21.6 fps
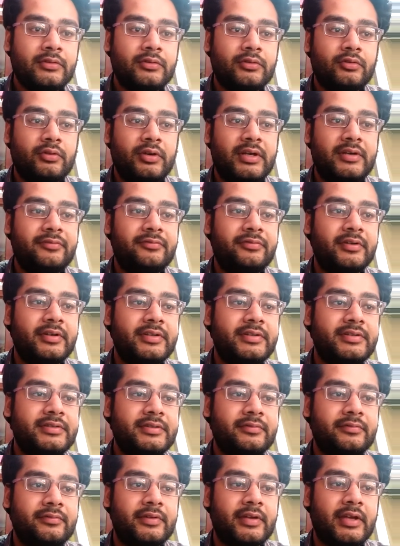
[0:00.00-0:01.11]
So at
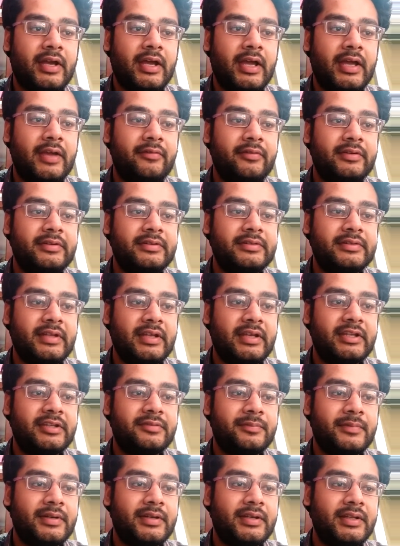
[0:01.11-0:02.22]
first we are having
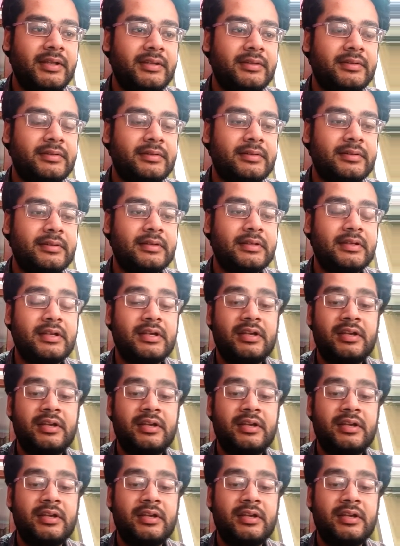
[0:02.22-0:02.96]
charismatics.